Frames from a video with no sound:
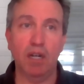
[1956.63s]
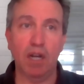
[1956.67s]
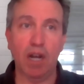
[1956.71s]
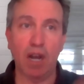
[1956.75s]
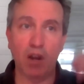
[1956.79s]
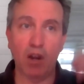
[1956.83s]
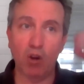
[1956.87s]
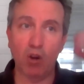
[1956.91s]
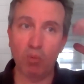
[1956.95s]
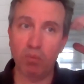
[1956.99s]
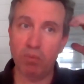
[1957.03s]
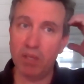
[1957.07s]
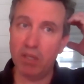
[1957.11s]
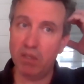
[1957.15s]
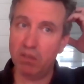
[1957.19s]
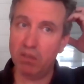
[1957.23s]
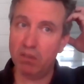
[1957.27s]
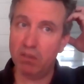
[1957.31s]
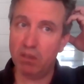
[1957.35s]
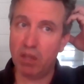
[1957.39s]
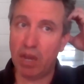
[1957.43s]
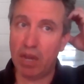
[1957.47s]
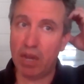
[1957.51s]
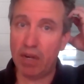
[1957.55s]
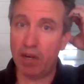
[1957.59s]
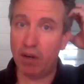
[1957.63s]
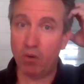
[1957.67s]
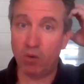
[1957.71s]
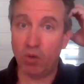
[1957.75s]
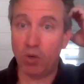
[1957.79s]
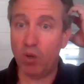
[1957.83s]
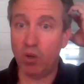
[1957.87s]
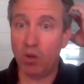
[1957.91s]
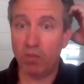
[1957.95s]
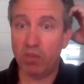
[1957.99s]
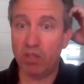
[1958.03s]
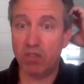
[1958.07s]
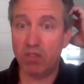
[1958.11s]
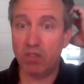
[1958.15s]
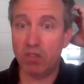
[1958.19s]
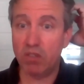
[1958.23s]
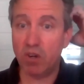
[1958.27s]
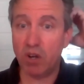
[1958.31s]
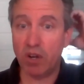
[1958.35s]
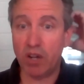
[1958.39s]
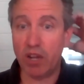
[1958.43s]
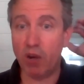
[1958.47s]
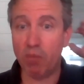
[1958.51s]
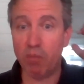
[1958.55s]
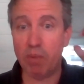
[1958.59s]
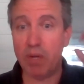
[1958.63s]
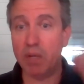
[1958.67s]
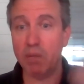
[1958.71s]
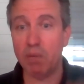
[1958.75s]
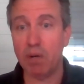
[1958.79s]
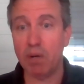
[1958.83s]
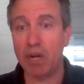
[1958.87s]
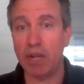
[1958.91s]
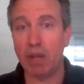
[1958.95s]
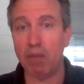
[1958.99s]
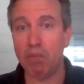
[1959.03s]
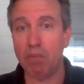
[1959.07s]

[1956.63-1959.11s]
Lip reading: I hope this. I don't know if this is going to help anybody.